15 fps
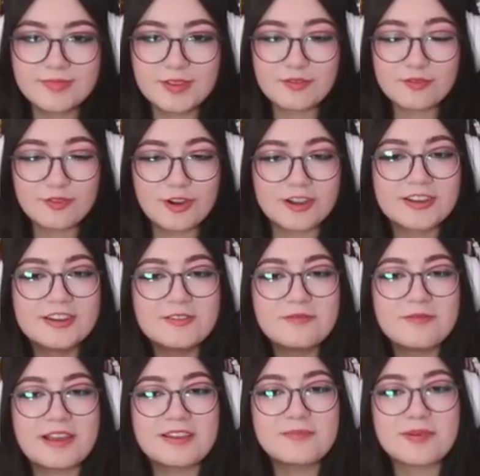Prerogative
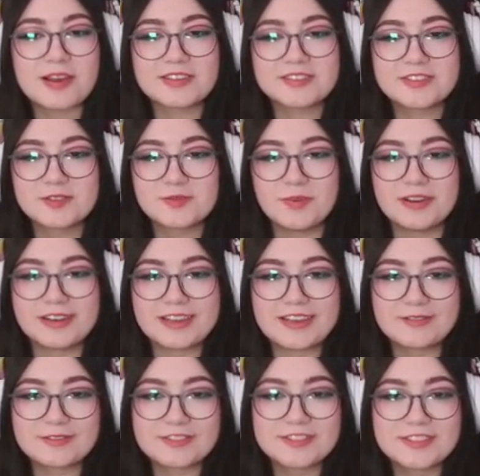man passes Bunny
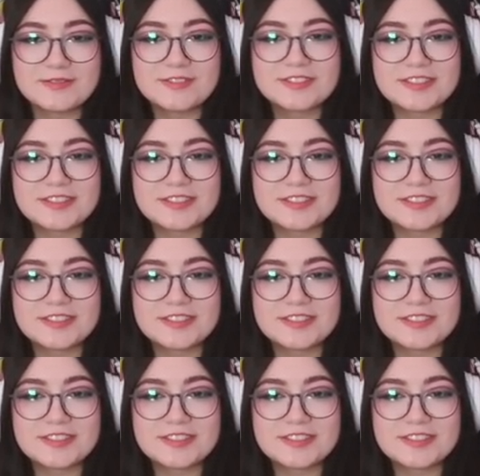and receives